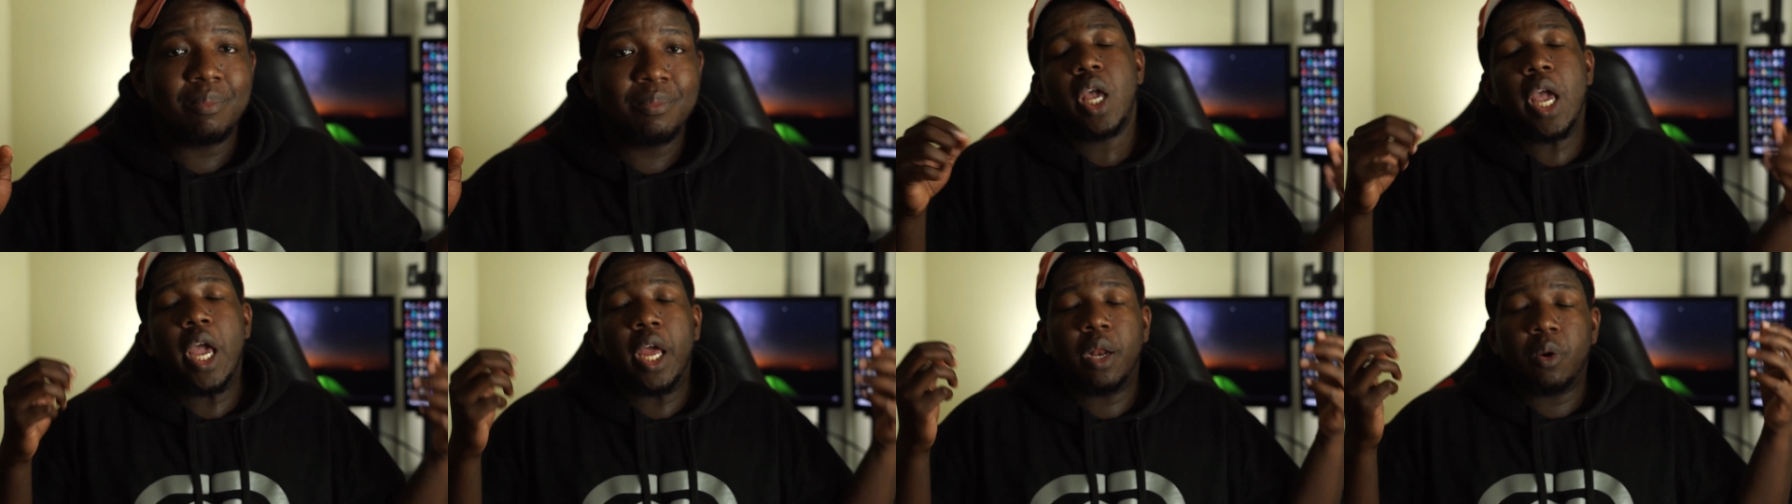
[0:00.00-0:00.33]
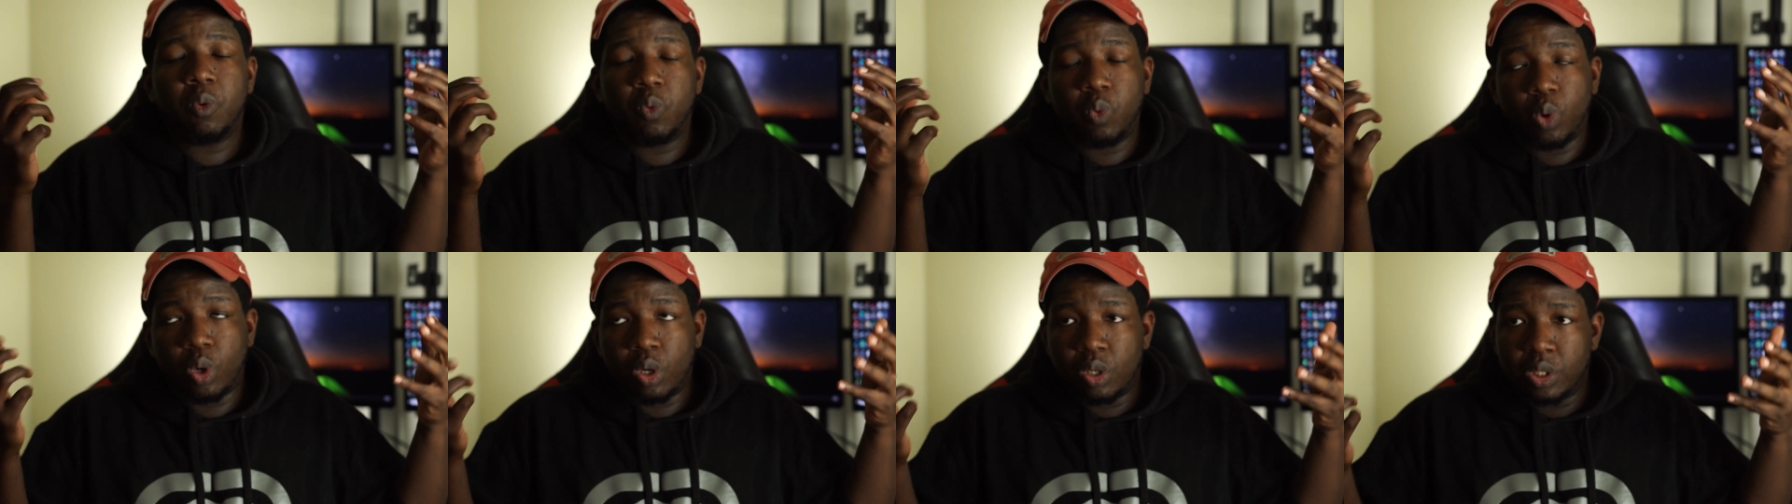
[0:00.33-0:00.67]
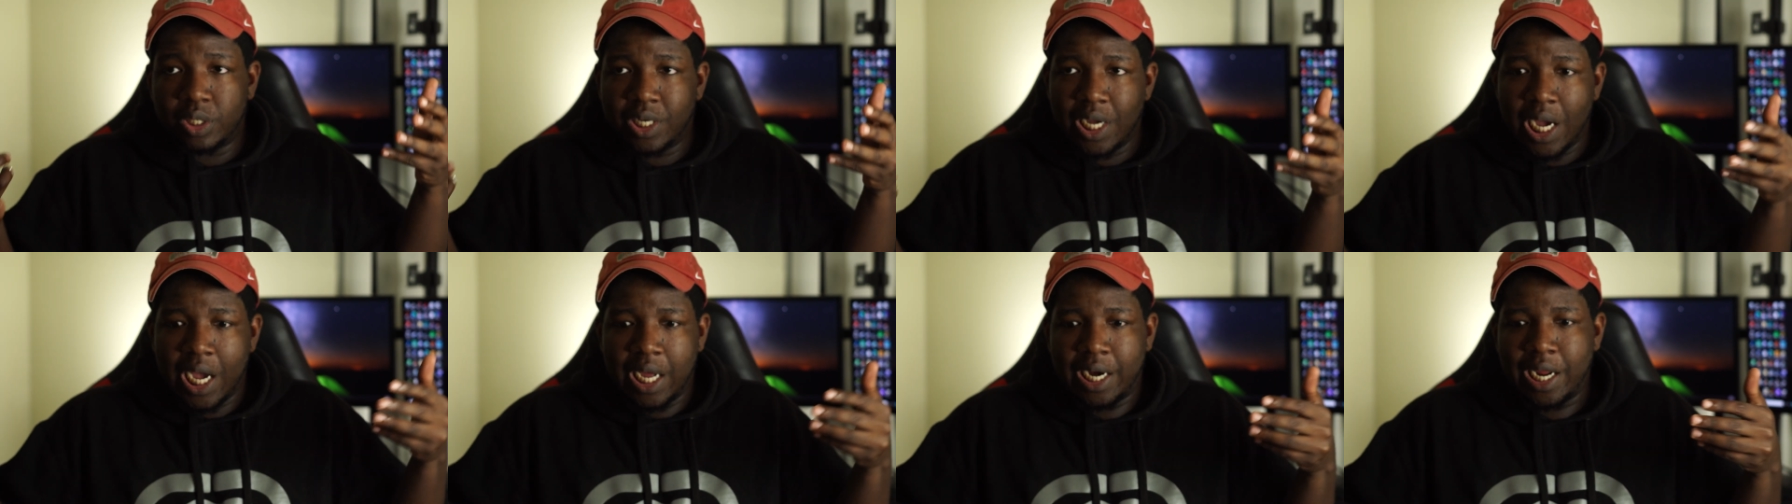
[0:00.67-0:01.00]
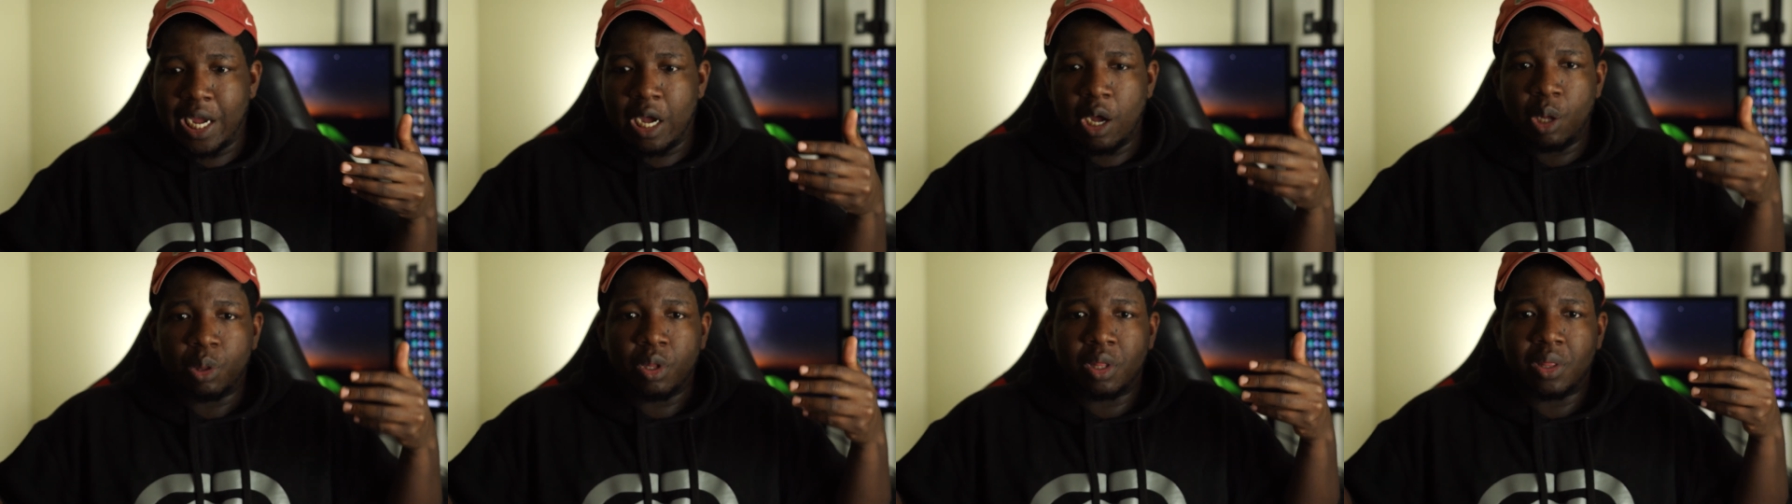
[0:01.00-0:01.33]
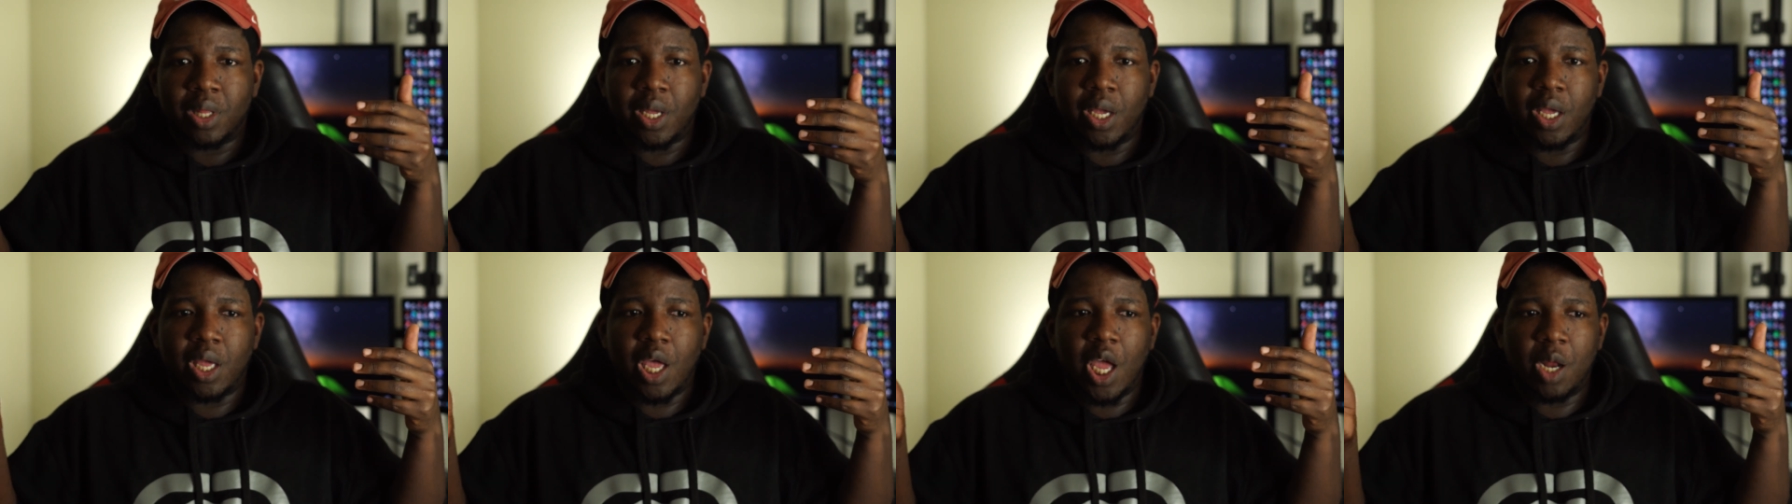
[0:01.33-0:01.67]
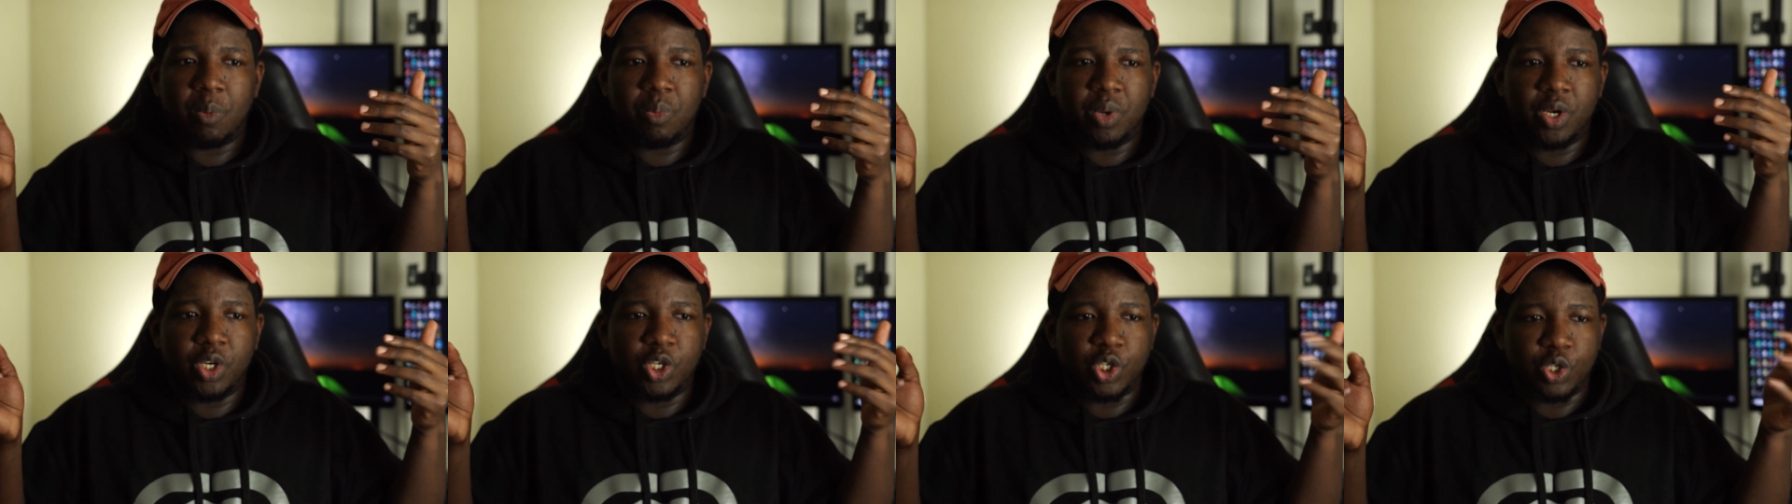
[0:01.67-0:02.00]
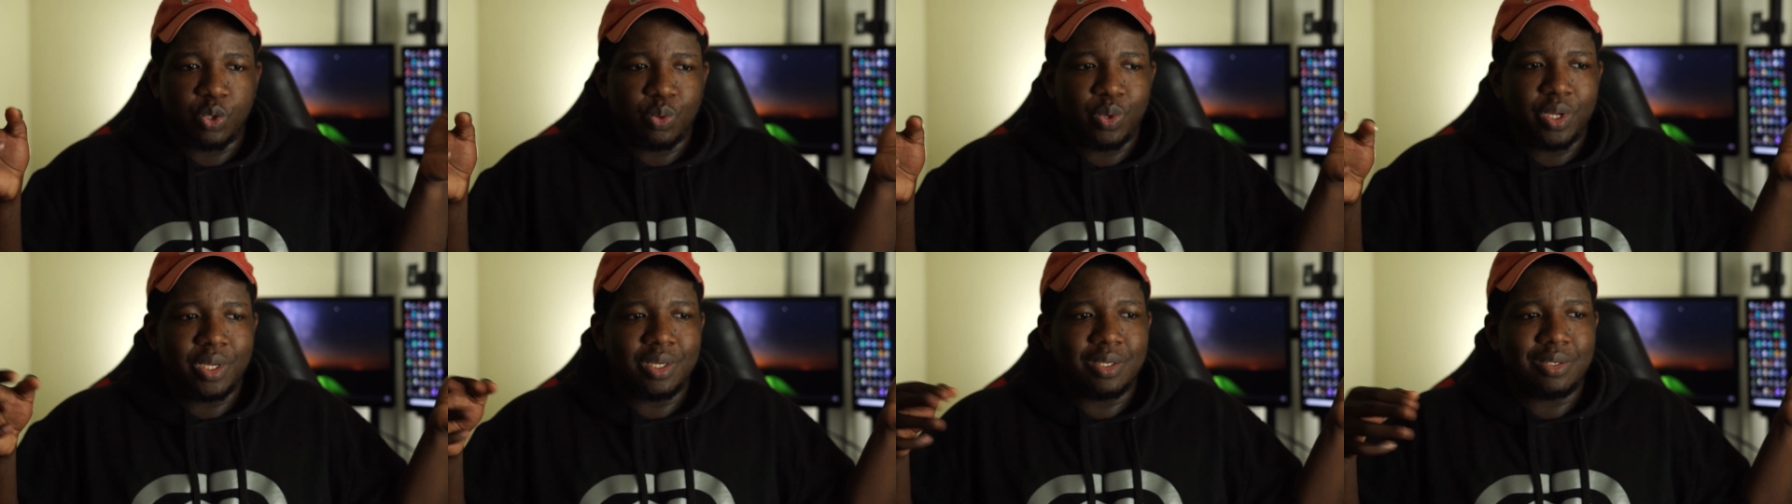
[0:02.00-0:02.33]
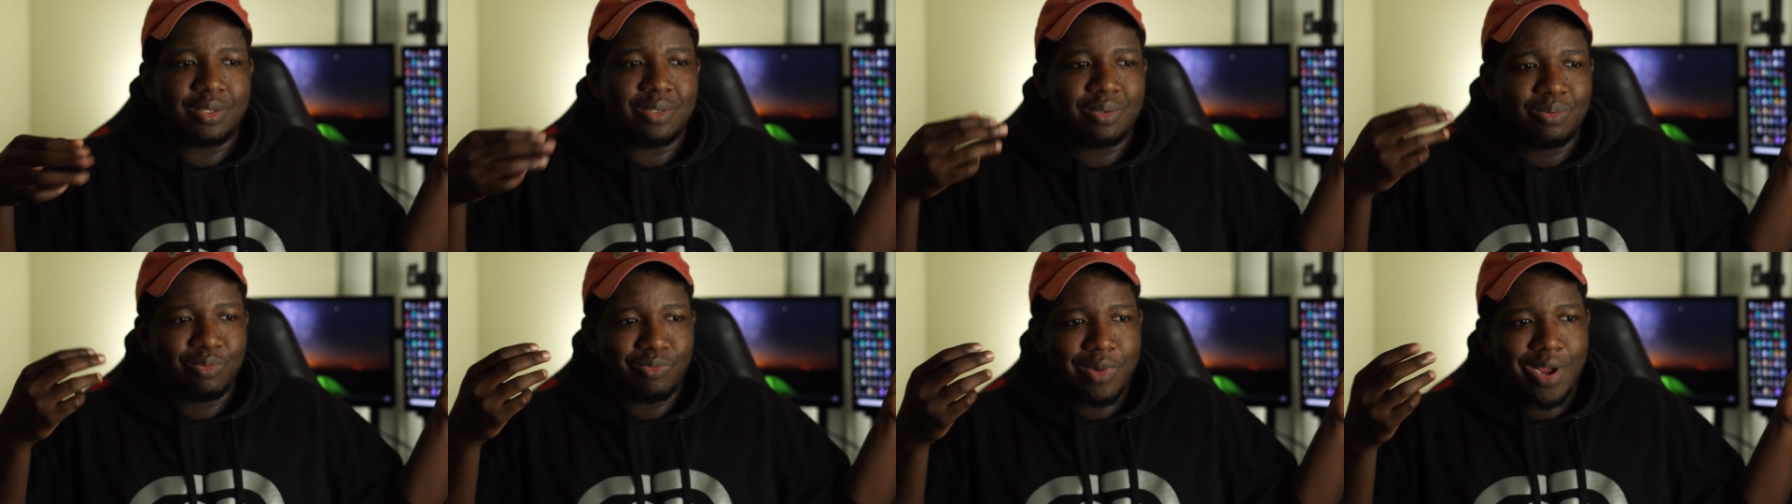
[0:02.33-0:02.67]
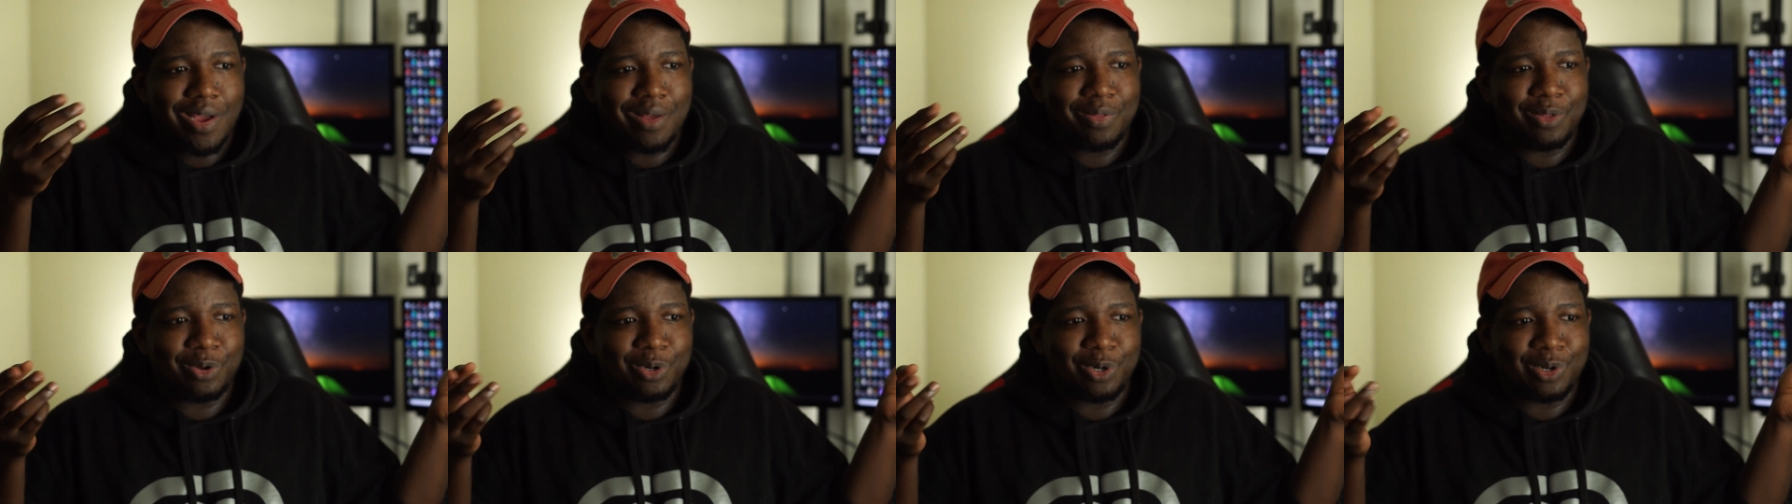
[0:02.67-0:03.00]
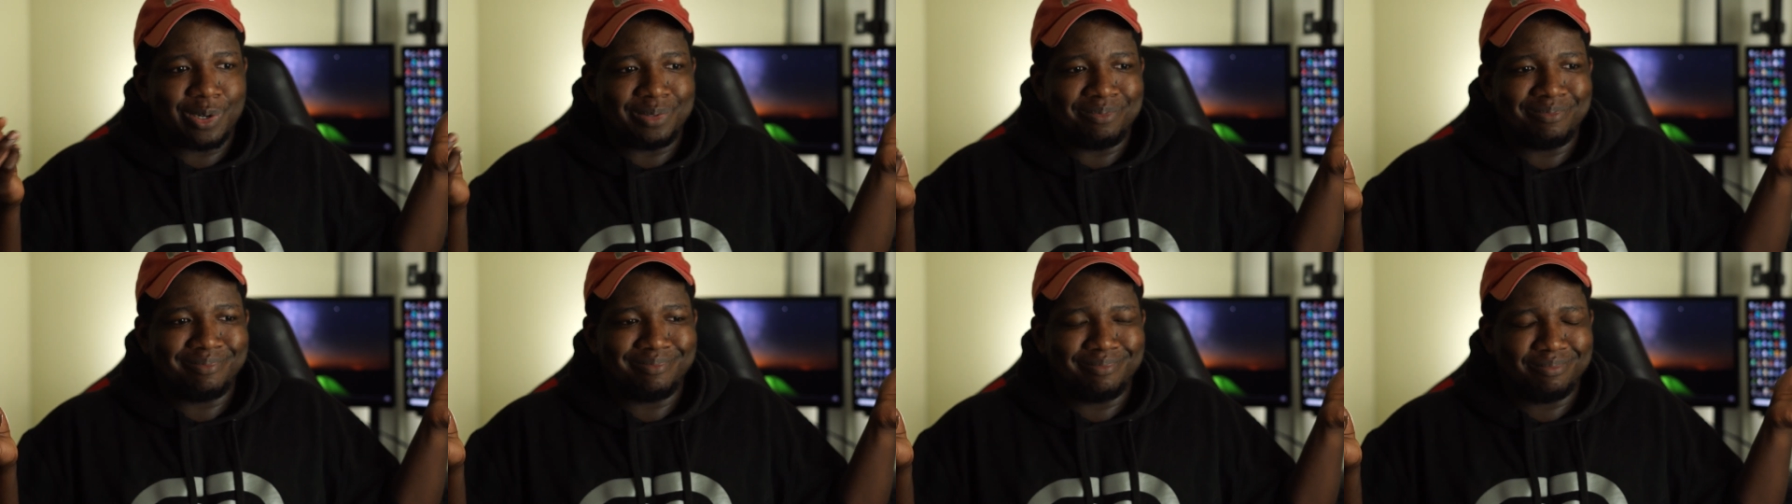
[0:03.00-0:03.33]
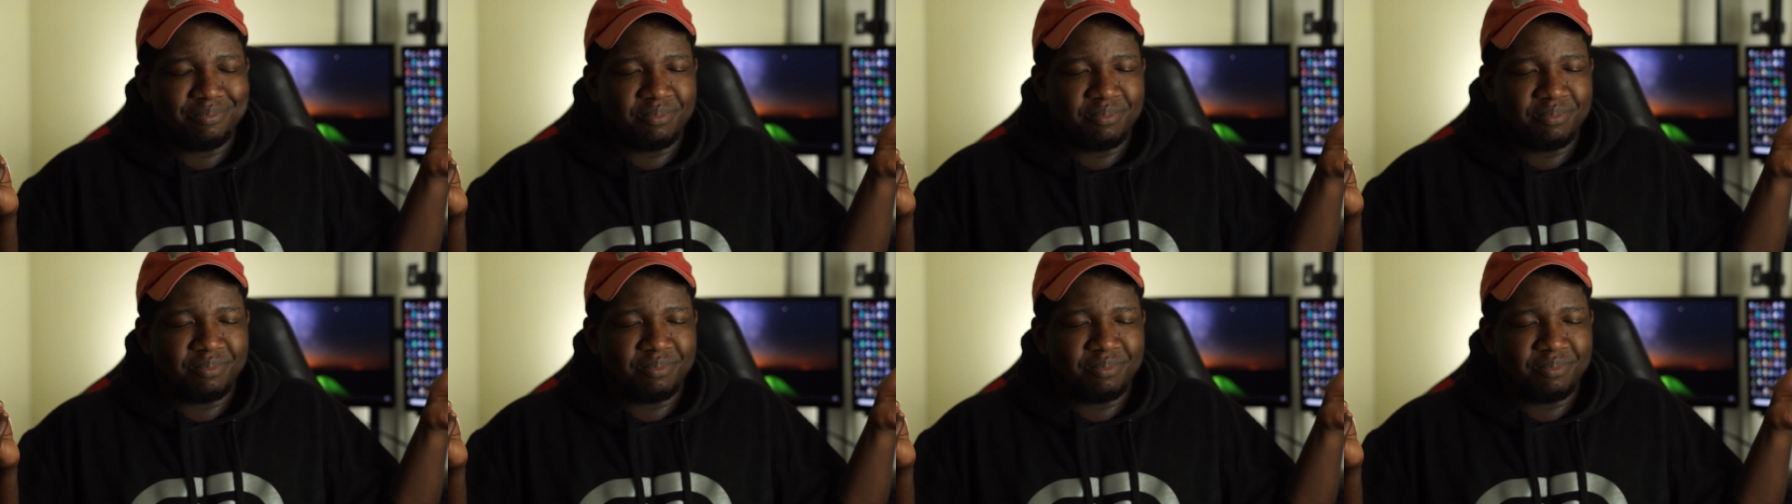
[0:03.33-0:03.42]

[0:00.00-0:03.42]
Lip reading: And word got out that they had been doing some rather